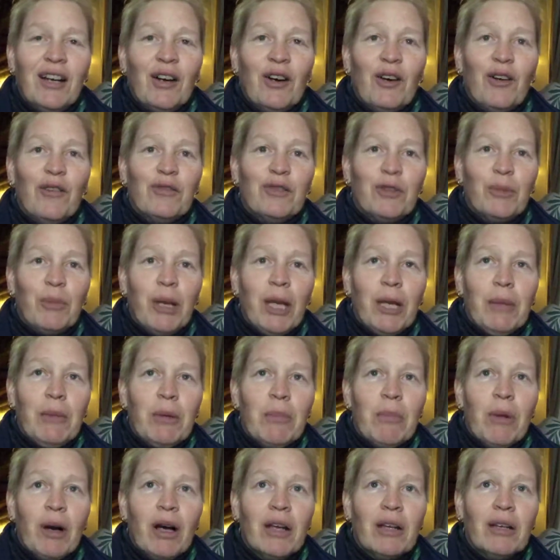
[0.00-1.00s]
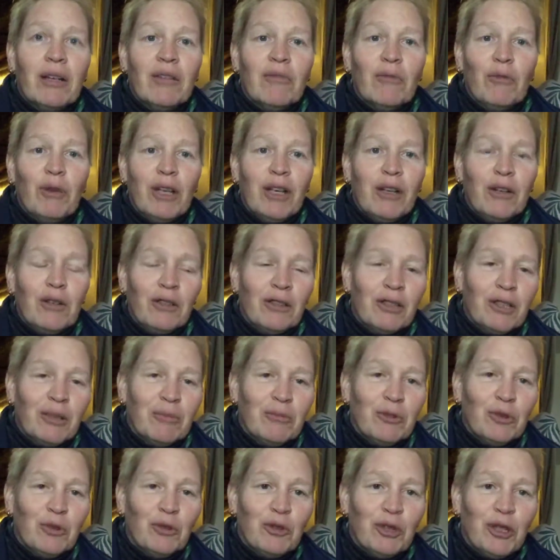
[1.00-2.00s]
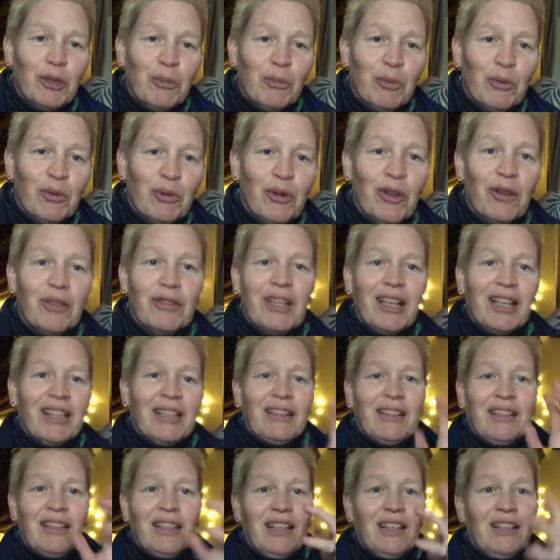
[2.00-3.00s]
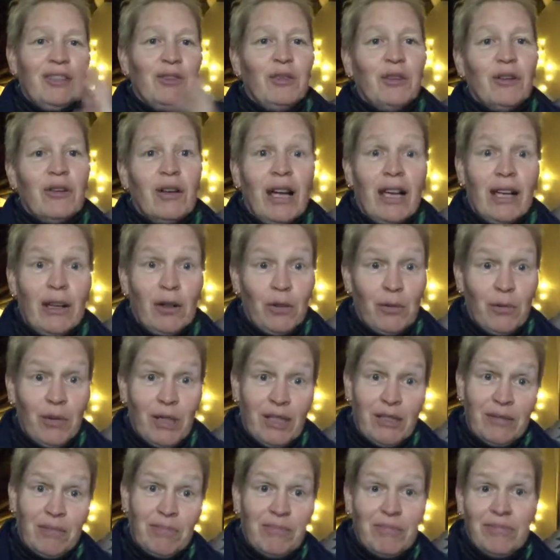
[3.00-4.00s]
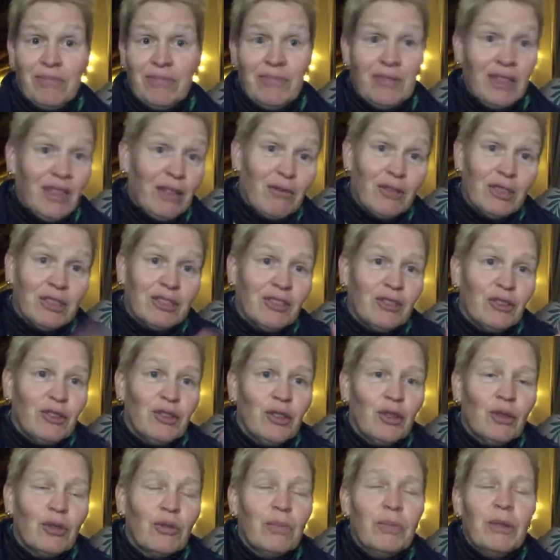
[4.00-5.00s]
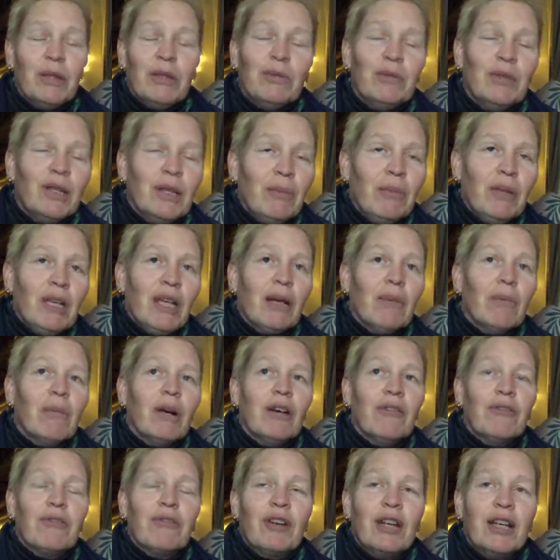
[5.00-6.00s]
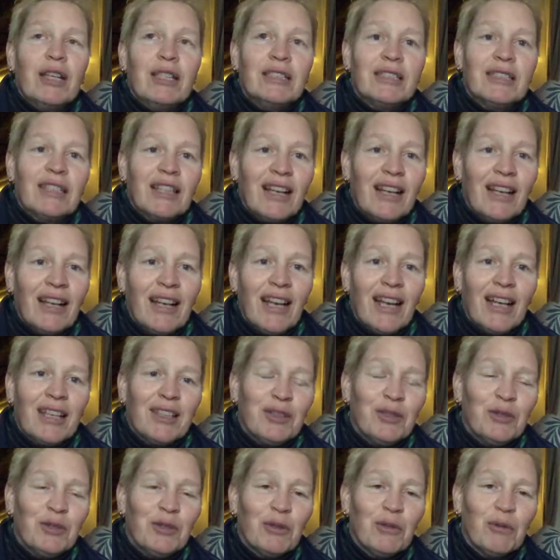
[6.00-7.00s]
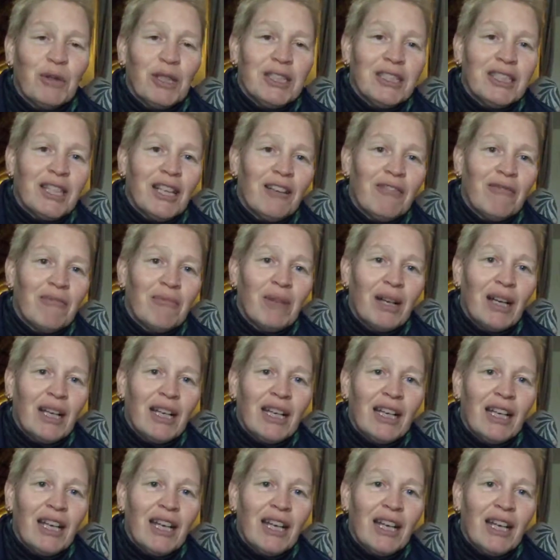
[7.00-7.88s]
of the baby bottle. We call them tuttipullo. That that was a joke between me and my friends, that I had to always have my